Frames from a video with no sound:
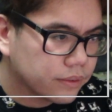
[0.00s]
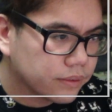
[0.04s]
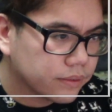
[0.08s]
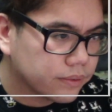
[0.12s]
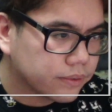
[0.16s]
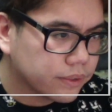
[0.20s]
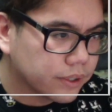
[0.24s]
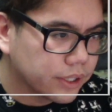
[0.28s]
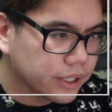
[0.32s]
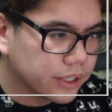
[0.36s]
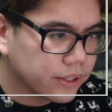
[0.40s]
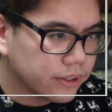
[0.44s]

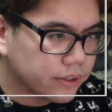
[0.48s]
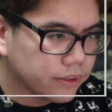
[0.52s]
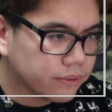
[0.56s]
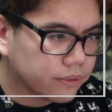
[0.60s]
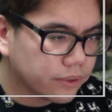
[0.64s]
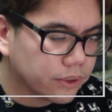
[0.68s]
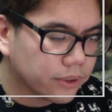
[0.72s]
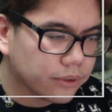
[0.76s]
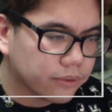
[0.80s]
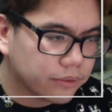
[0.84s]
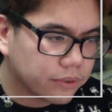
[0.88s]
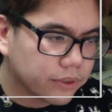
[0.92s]

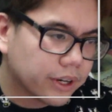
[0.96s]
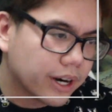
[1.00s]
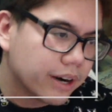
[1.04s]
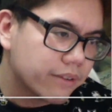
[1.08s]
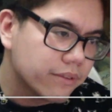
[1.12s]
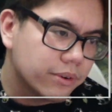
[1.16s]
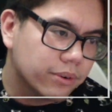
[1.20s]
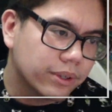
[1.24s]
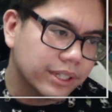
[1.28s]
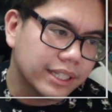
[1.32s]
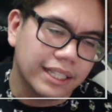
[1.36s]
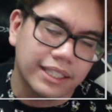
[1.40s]
for
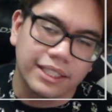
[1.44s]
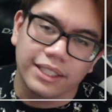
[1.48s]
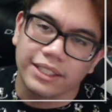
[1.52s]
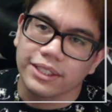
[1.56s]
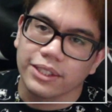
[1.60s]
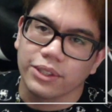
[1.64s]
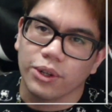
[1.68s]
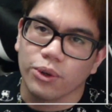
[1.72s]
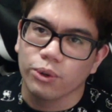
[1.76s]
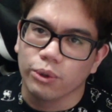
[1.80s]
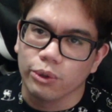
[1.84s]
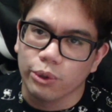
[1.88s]
everyone that
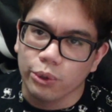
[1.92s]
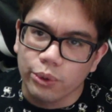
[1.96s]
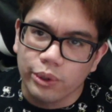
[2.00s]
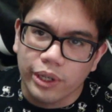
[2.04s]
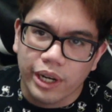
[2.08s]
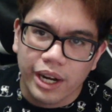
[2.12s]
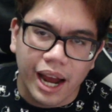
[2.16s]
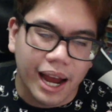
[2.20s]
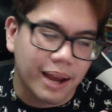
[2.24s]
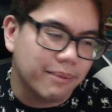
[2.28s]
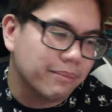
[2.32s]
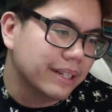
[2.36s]
doesn't know
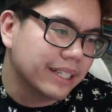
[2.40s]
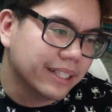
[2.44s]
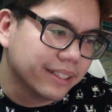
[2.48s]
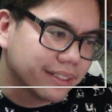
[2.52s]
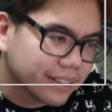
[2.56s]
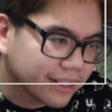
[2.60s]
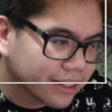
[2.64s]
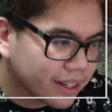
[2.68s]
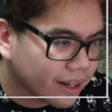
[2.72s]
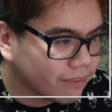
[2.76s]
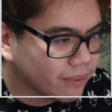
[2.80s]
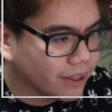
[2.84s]
Luna, I
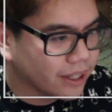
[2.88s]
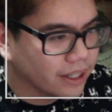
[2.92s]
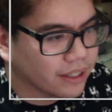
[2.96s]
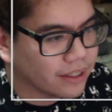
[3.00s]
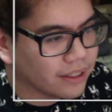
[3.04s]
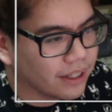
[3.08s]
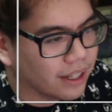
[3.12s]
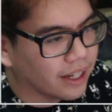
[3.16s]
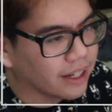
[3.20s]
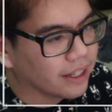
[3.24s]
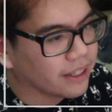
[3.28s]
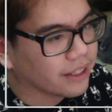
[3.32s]
mean, come on,
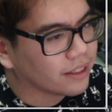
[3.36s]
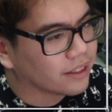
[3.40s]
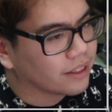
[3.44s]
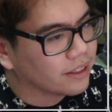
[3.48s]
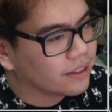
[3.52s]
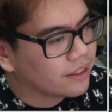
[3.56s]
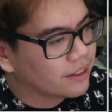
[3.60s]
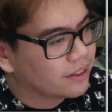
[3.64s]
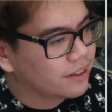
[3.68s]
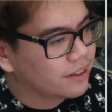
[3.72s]
like,